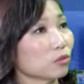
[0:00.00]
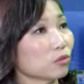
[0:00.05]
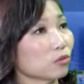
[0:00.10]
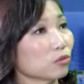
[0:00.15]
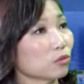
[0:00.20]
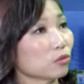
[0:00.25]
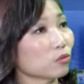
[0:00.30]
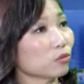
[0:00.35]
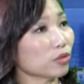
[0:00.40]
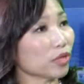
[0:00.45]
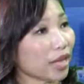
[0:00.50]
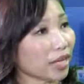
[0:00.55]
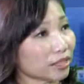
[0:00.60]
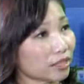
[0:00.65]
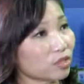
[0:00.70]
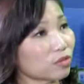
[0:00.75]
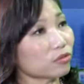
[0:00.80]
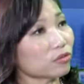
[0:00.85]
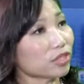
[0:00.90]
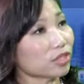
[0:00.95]
So
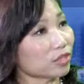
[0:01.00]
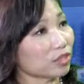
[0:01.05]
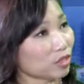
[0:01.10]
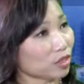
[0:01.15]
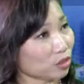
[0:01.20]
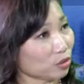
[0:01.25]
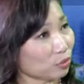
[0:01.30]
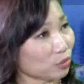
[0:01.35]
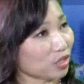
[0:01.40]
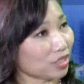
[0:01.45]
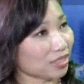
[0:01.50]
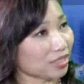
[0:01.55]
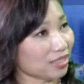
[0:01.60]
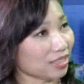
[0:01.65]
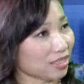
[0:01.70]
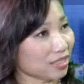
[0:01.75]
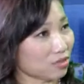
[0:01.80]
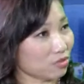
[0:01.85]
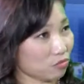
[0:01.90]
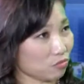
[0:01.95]
that gives us a
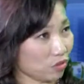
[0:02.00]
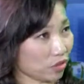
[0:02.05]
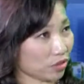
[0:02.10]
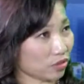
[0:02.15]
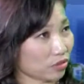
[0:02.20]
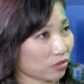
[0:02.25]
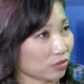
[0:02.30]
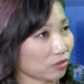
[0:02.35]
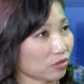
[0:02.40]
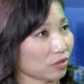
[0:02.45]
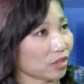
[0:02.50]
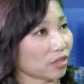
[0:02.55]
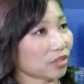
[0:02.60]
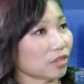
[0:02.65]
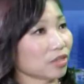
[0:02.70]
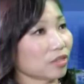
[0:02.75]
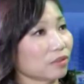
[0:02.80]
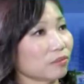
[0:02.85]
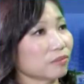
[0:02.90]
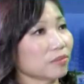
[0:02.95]
stability in rental
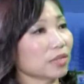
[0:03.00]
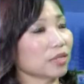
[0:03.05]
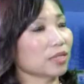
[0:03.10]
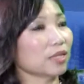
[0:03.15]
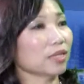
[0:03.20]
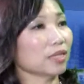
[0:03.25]
income.